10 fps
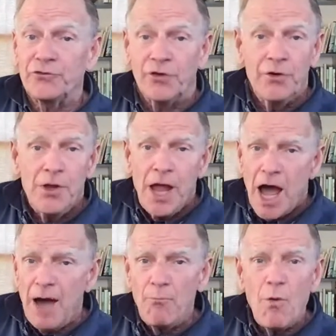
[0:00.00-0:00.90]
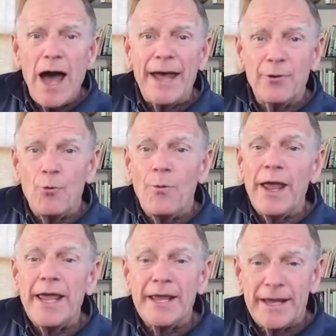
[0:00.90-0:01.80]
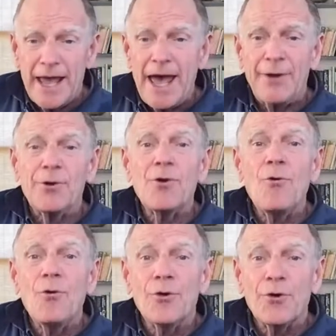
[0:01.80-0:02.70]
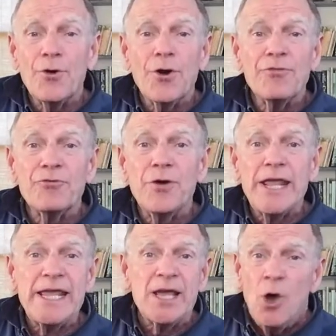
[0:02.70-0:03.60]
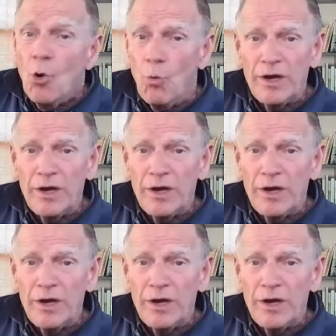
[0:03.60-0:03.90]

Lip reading: I'm wide awake at 2:45.